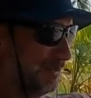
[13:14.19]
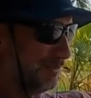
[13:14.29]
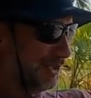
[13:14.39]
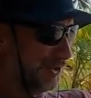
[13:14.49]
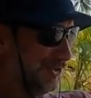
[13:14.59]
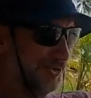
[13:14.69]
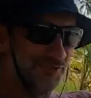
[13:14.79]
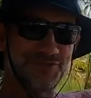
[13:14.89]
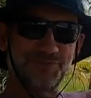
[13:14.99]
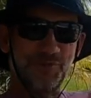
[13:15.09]
but only
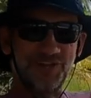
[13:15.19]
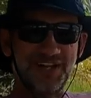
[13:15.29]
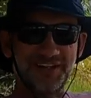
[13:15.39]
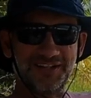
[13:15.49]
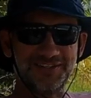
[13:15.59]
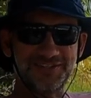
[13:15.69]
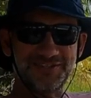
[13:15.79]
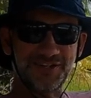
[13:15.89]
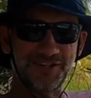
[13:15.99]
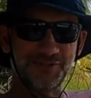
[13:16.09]
on small islands,
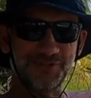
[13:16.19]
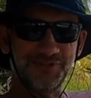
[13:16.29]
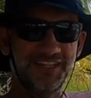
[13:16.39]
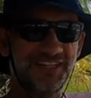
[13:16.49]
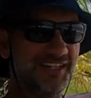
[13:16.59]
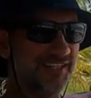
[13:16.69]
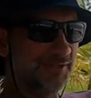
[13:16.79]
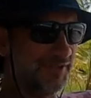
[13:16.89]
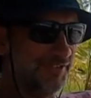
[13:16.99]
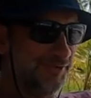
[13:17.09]
so
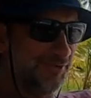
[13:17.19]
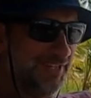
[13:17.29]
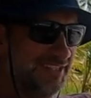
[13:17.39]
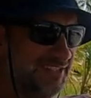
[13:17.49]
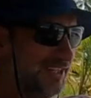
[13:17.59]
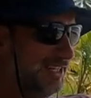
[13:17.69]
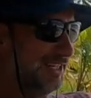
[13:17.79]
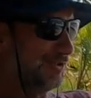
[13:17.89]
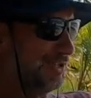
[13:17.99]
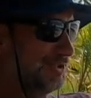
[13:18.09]
we haven't really seen
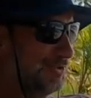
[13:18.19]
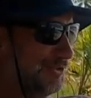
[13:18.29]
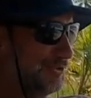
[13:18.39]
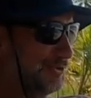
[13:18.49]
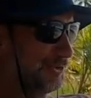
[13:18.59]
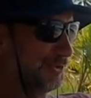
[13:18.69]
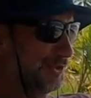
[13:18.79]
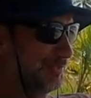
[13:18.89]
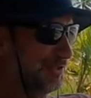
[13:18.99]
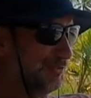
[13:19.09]
any restaurants or
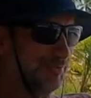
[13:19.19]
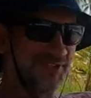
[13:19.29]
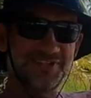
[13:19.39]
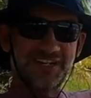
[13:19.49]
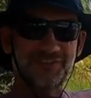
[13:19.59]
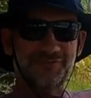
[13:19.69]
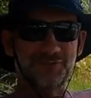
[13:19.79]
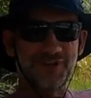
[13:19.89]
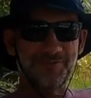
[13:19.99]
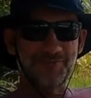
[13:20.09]
shops and we still have
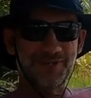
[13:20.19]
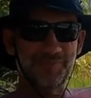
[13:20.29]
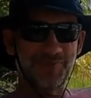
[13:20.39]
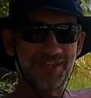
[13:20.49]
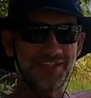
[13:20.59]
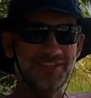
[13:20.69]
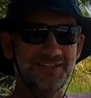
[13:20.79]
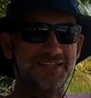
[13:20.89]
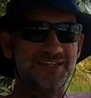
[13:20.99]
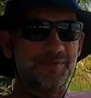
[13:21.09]
Colombian beer.
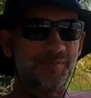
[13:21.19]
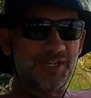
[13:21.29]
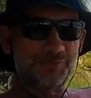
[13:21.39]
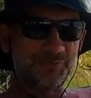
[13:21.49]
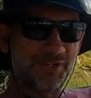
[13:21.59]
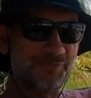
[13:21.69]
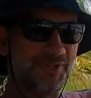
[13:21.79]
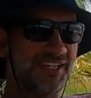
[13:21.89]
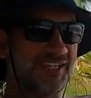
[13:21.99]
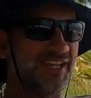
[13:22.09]
But when
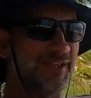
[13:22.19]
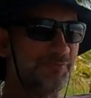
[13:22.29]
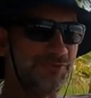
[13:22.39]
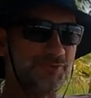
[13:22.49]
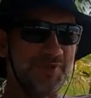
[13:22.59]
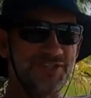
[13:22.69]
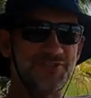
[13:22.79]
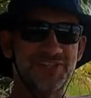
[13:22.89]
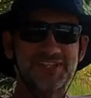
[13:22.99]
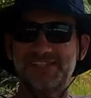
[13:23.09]
we came to
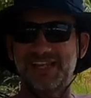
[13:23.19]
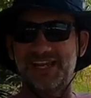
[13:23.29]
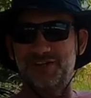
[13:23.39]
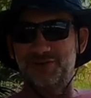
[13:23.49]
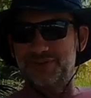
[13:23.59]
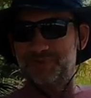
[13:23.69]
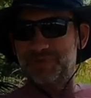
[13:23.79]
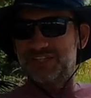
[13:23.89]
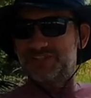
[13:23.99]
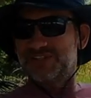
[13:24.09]
measure the sail on the
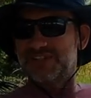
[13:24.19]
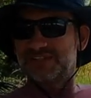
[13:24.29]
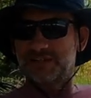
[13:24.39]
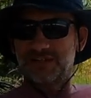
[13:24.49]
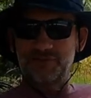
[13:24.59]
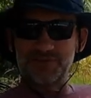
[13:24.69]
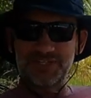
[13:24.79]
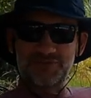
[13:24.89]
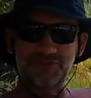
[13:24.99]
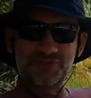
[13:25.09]
beach, there's a little
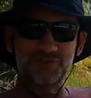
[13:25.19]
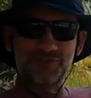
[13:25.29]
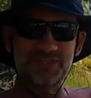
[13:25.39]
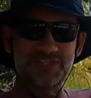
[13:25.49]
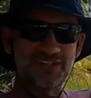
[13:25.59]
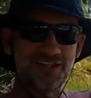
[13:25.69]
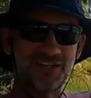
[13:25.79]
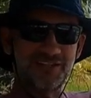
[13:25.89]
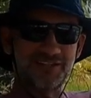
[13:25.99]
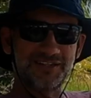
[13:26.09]
restaurant on this
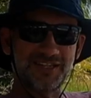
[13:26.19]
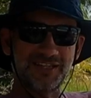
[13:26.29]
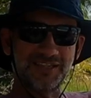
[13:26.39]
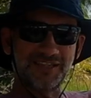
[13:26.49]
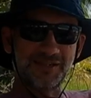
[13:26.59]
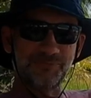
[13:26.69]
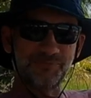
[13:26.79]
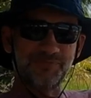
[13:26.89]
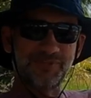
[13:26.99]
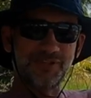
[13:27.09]
island and
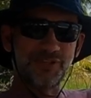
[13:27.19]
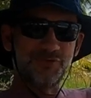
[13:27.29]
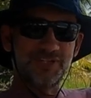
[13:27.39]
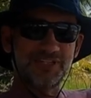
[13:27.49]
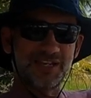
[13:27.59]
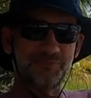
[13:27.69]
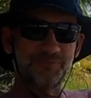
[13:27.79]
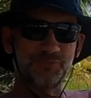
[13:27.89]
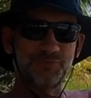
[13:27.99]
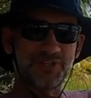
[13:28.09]
um, the owner
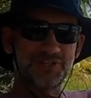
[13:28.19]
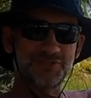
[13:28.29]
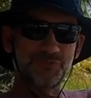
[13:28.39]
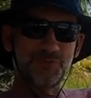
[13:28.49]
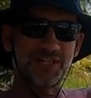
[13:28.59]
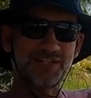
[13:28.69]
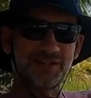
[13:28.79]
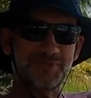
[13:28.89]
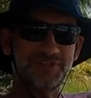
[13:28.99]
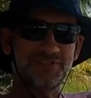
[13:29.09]
came to us to
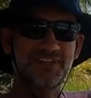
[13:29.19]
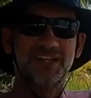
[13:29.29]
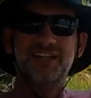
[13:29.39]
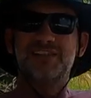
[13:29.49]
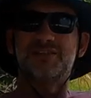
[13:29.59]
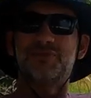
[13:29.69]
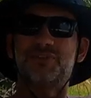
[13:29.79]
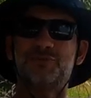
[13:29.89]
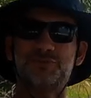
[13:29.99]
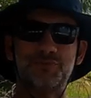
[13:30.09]
welcome us. So we
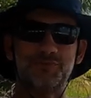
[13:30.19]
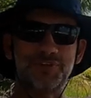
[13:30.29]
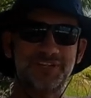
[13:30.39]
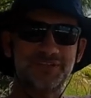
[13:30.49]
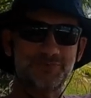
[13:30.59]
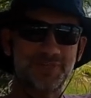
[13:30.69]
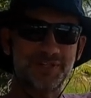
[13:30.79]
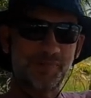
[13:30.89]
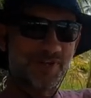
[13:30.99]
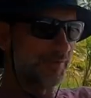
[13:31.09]
thought we might as
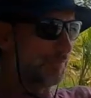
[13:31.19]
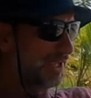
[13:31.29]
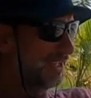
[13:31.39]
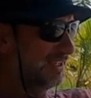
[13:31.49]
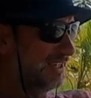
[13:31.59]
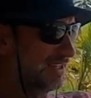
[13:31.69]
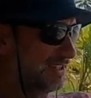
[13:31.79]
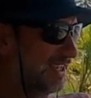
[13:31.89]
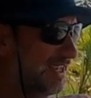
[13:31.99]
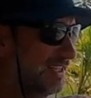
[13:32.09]
well buy a beer. He
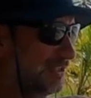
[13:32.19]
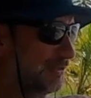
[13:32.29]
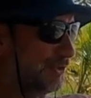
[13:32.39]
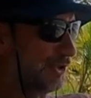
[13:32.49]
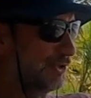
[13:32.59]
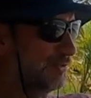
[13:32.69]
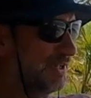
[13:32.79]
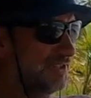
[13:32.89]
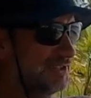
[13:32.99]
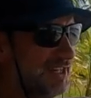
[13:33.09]
said he had some cold
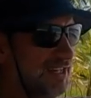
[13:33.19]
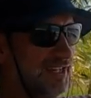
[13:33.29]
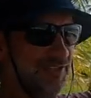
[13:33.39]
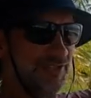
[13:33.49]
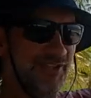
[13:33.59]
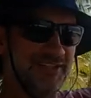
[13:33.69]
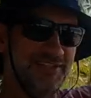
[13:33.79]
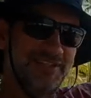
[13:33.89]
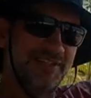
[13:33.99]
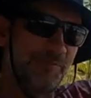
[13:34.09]
ones. So this
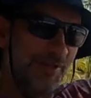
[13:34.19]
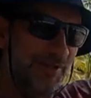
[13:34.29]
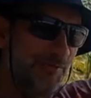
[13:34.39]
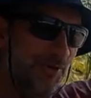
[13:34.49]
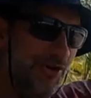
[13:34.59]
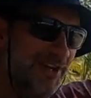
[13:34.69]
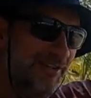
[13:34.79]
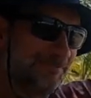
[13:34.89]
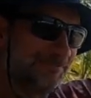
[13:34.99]
is a Balboa